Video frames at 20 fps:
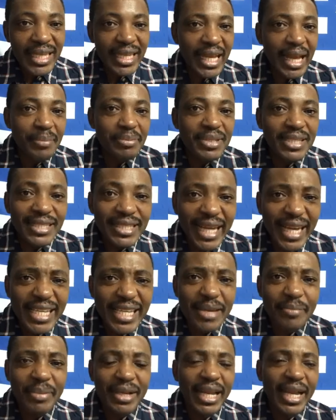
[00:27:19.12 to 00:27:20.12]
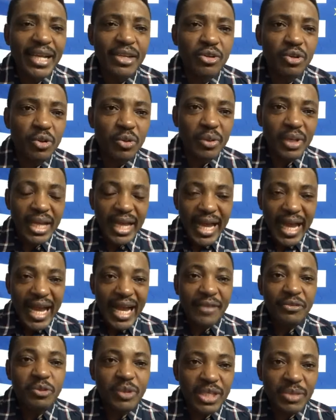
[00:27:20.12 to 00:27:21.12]
Captain Daniel, but I know I
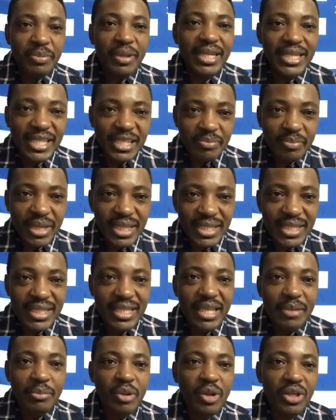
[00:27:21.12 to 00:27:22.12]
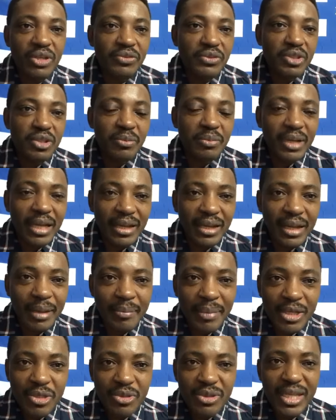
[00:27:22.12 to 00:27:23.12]
have to explain this basic thing, because for some
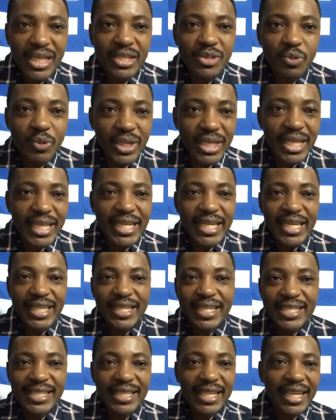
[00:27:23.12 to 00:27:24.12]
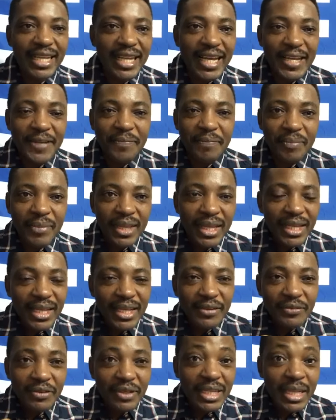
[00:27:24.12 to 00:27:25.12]
Ambazonians, when they hear things like that,
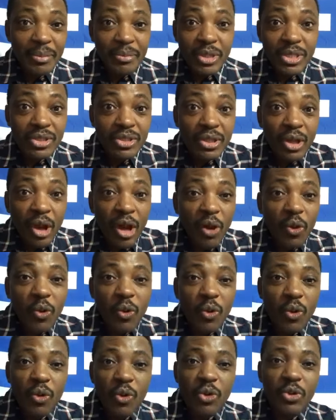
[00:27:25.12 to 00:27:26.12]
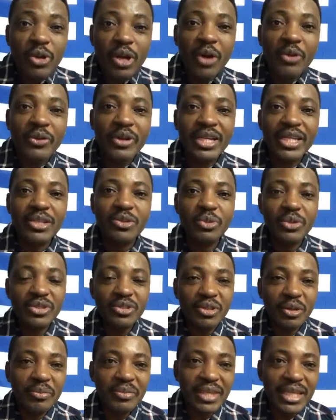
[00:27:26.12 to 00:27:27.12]
for them it's like, oh, you're already doing
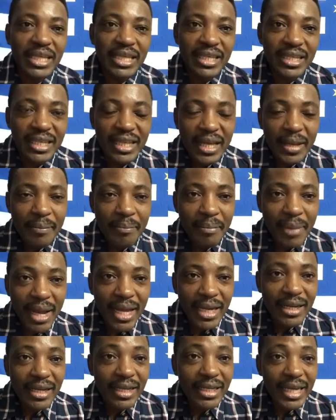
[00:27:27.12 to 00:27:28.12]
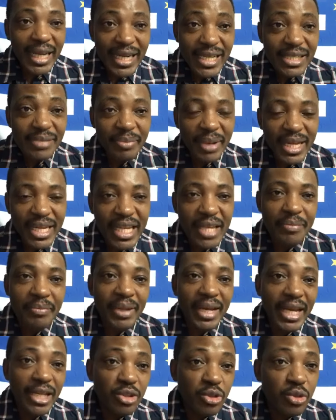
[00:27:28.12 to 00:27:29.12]
something bad. That is my name,
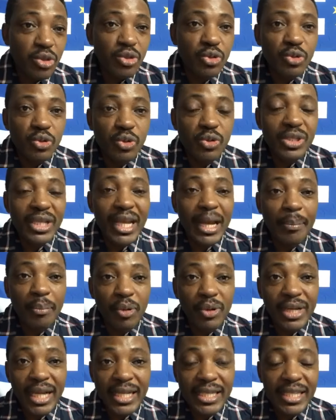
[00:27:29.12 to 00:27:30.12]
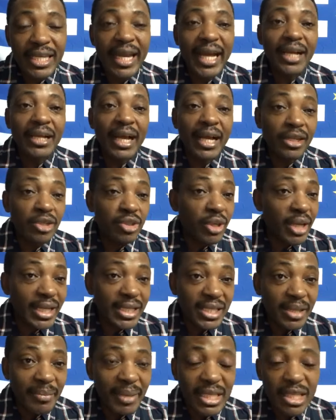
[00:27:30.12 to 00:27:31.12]
but I choose to use Capo Daniel. Actually,
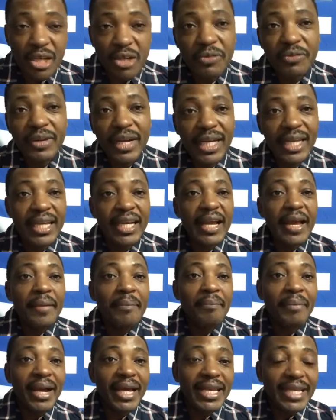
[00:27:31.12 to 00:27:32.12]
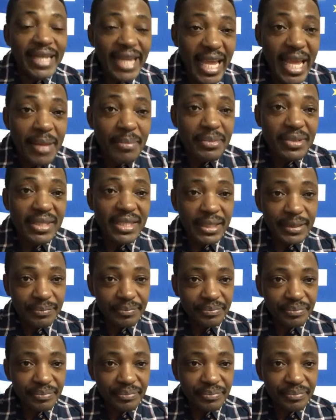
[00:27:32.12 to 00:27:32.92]
as a matter of fact, my names,